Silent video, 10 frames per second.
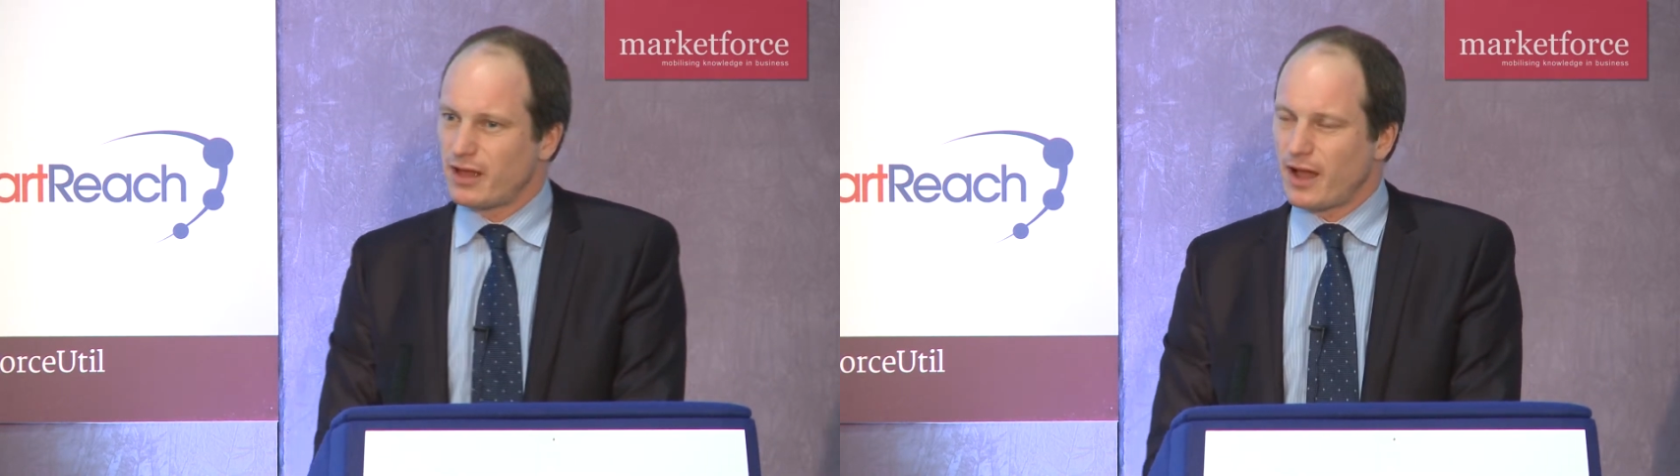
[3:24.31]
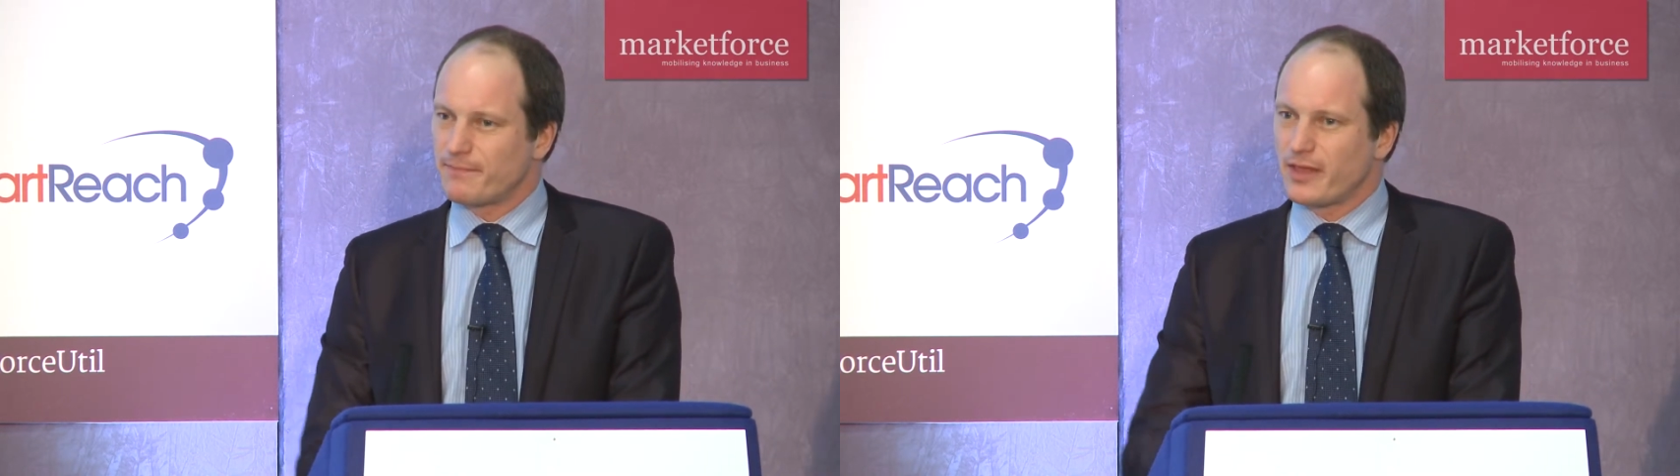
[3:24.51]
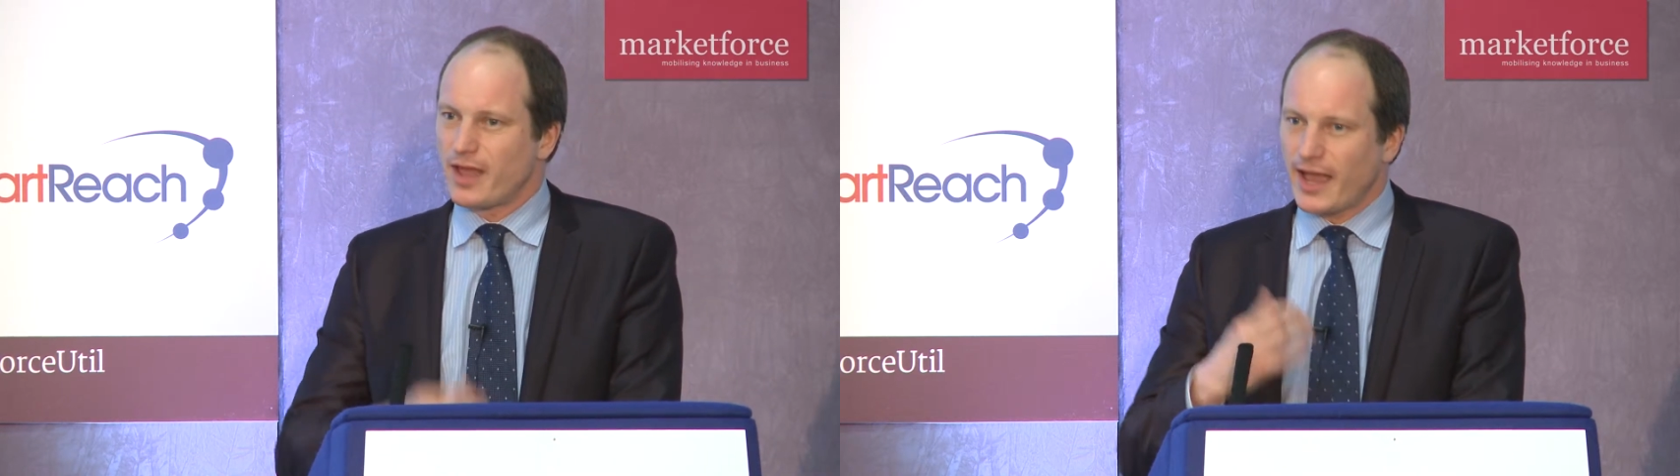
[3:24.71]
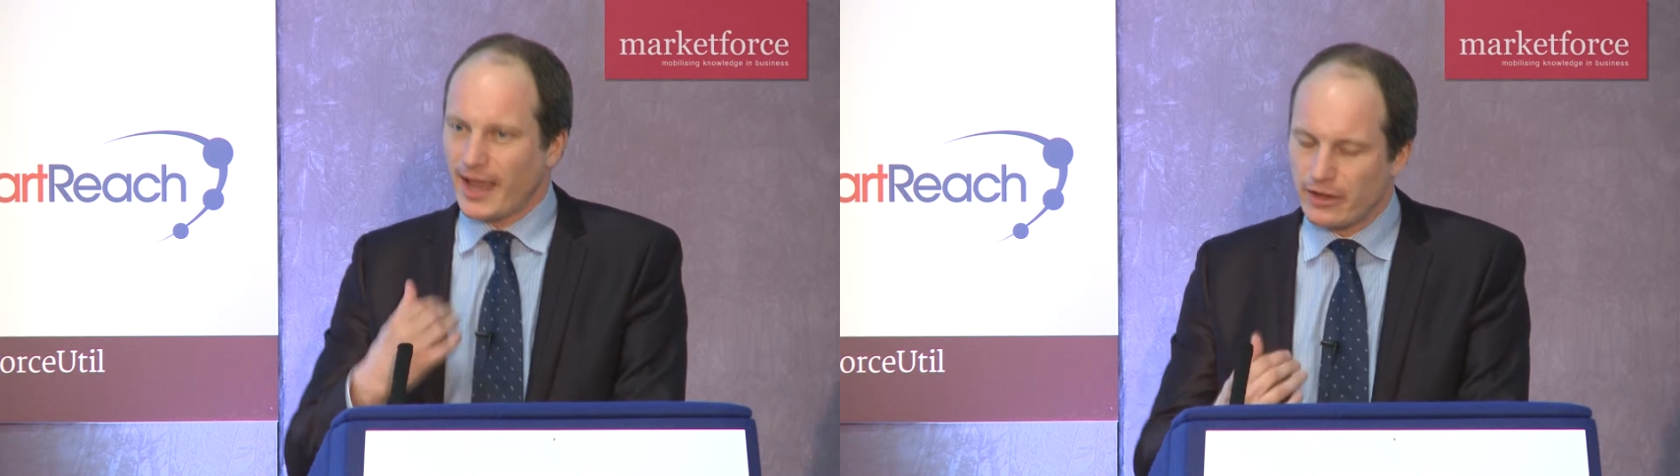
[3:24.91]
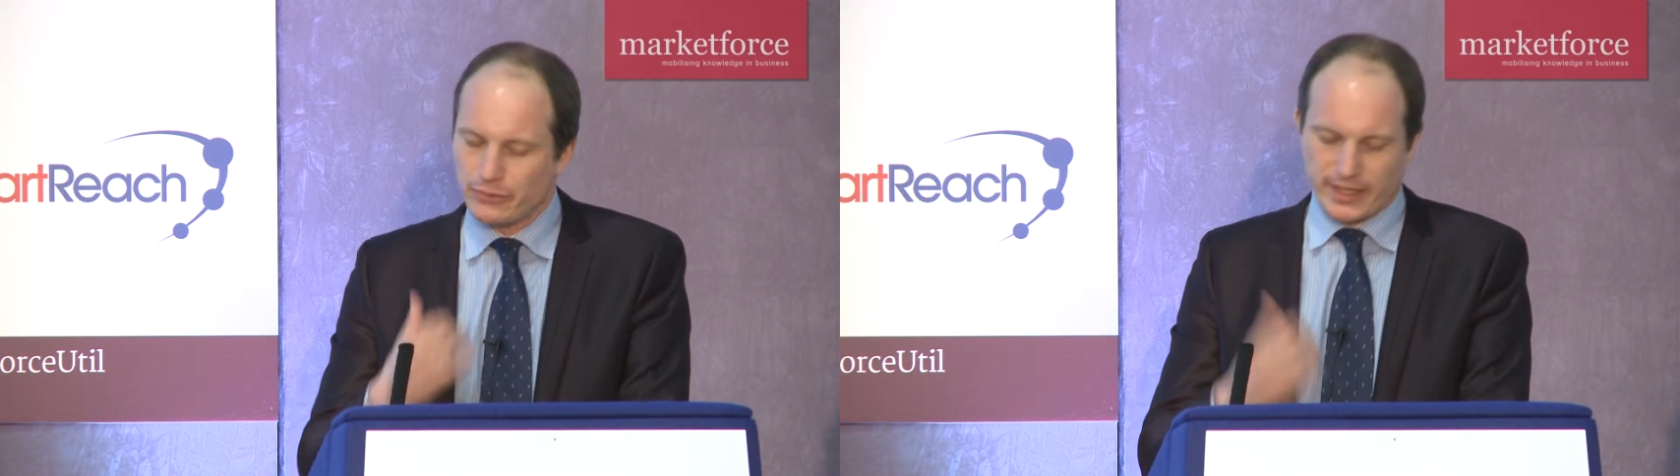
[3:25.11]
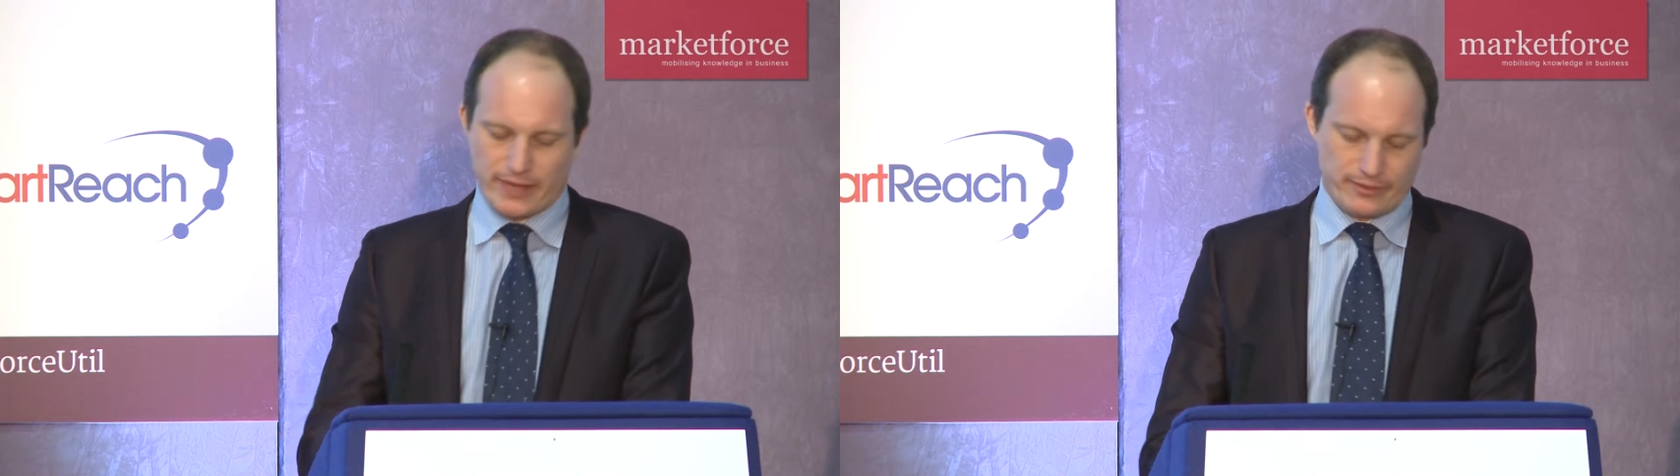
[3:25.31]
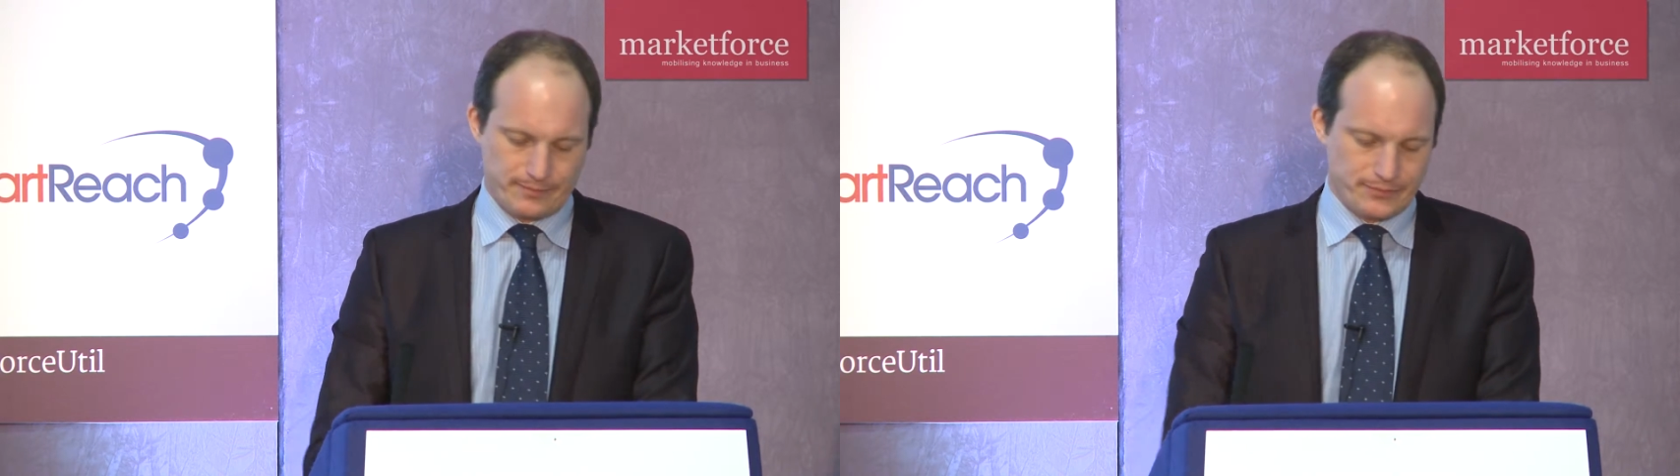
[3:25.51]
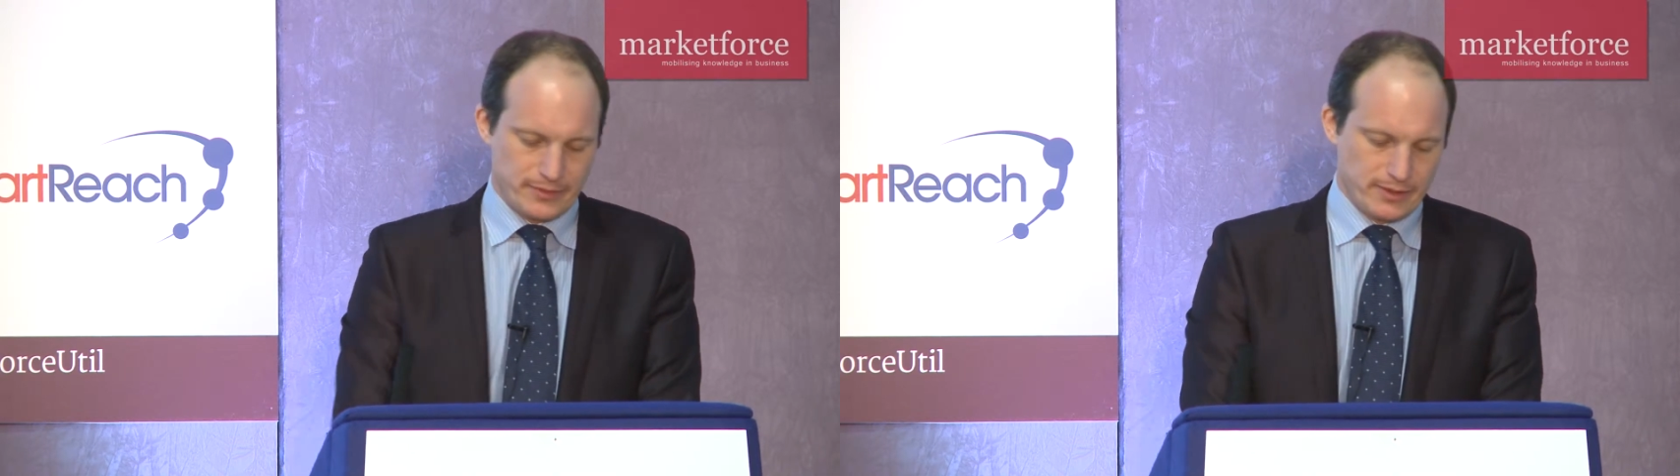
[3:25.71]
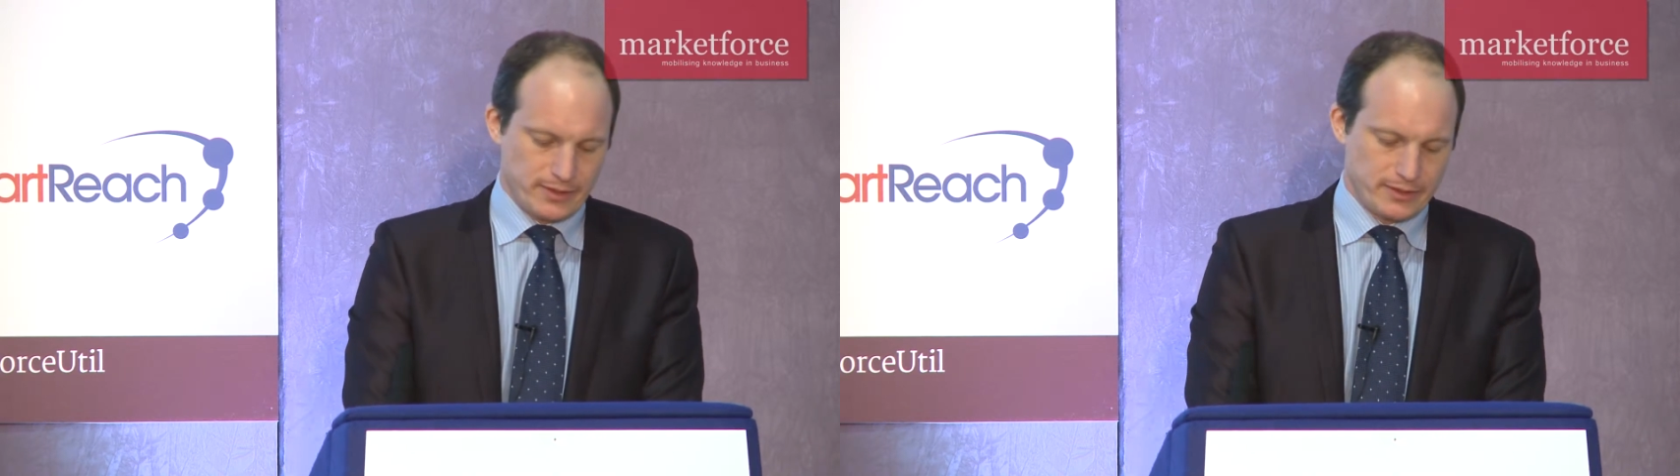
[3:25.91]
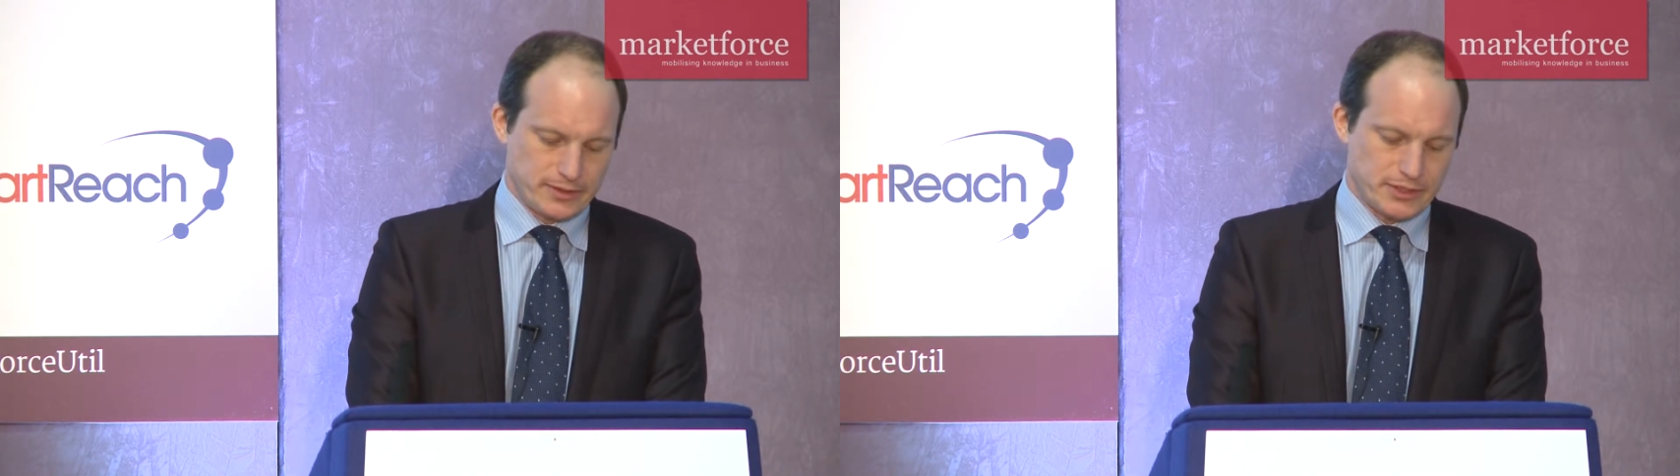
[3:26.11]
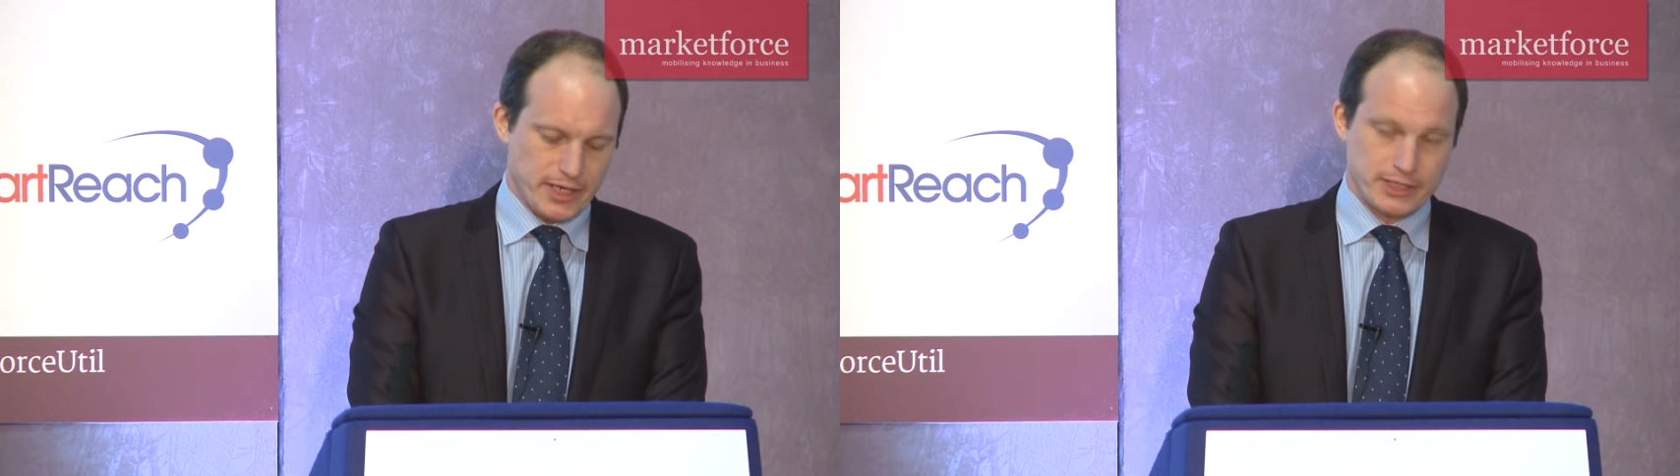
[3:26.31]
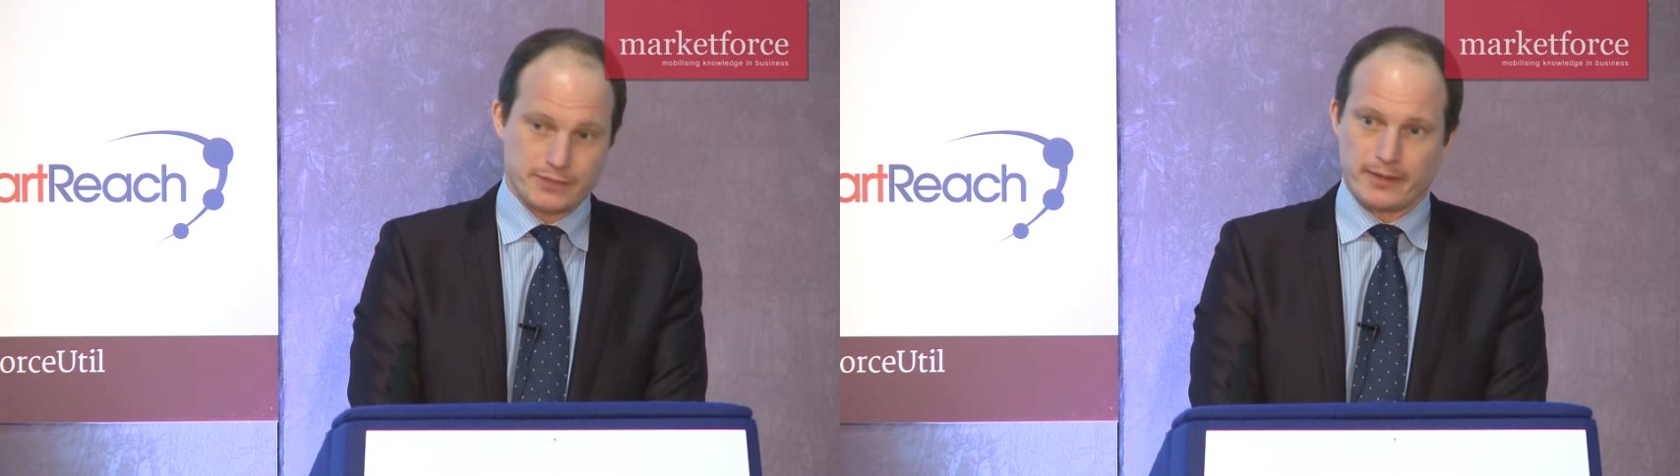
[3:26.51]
how do we get them to change